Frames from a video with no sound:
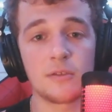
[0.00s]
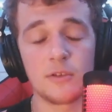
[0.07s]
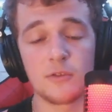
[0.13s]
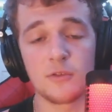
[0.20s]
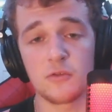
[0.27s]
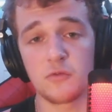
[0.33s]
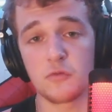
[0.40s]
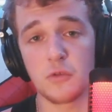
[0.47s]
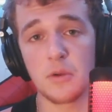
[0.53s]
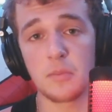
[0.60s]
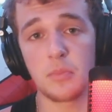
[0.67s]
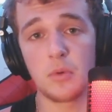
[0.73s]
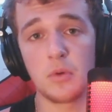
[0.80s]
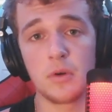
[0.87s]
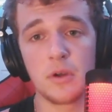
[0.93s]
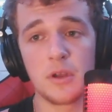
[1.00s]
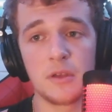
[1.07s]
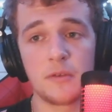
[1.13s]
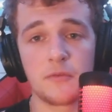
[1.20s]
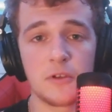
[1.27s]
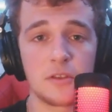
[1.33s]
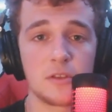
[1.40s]
such as Drip
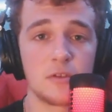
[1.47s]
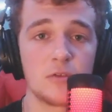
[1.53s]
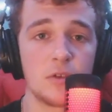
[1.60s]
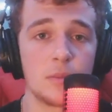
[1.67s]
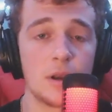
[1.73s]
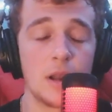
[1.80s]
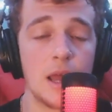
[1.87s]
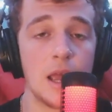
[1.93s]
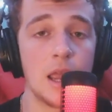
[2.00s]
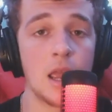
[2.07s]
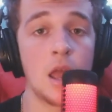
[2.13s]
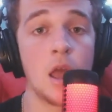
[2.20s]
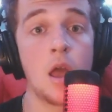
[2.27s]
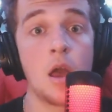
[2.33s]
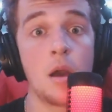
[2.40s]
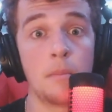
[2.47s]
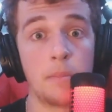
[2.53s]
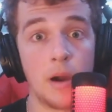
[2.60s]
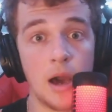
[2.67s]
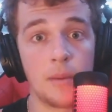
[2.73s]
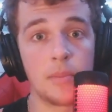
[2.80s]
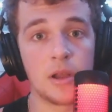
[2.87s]
Boy, Freak the Gemini,
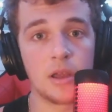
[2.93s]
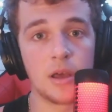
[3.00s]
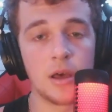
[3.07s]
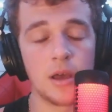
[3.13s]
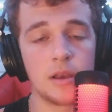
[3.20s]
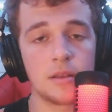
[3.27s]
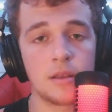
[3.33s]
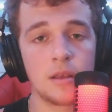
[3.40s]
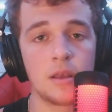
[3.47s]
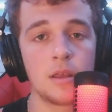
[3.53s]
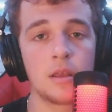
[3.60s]
Papa Gut,